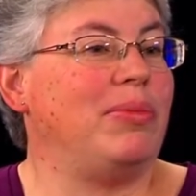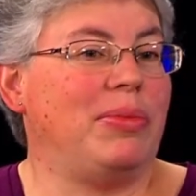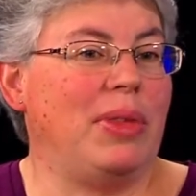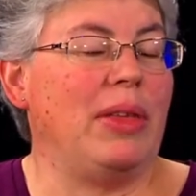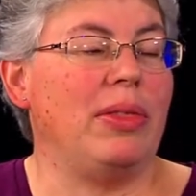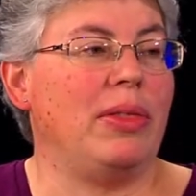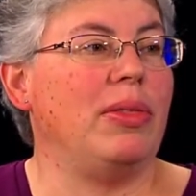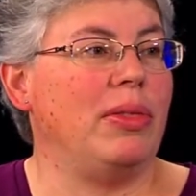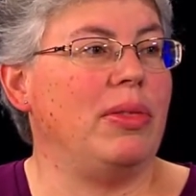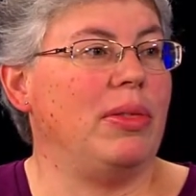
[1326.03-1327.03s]
then
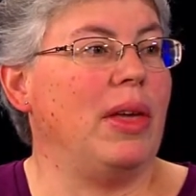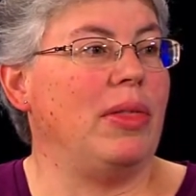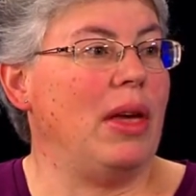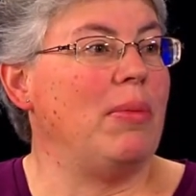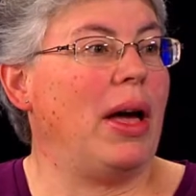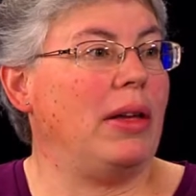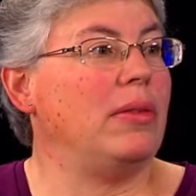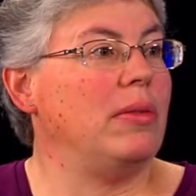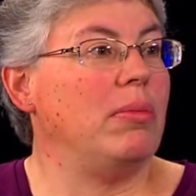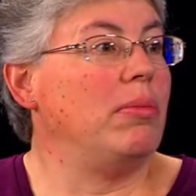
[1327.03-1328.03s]
then they might
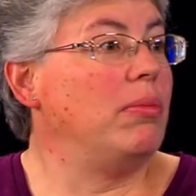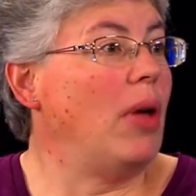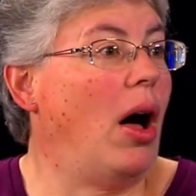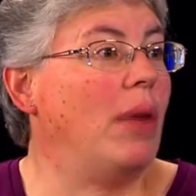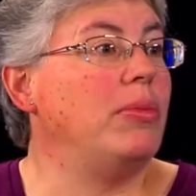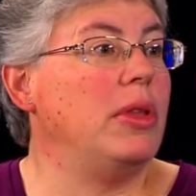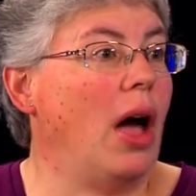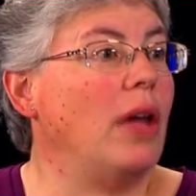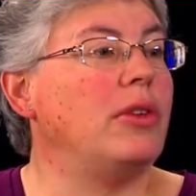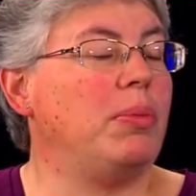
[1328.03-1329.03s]
opt
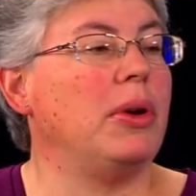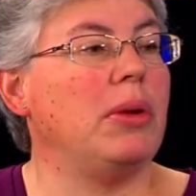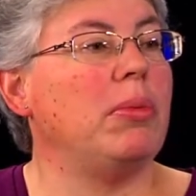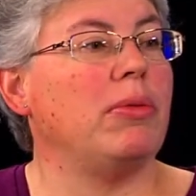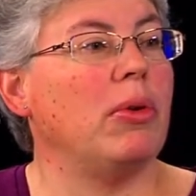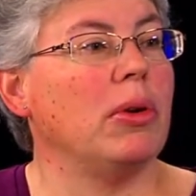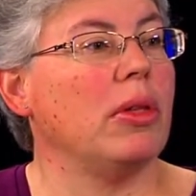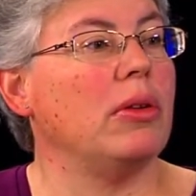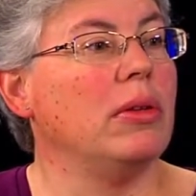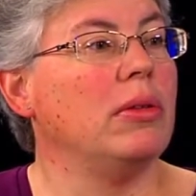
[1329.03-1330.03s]
not to put it before the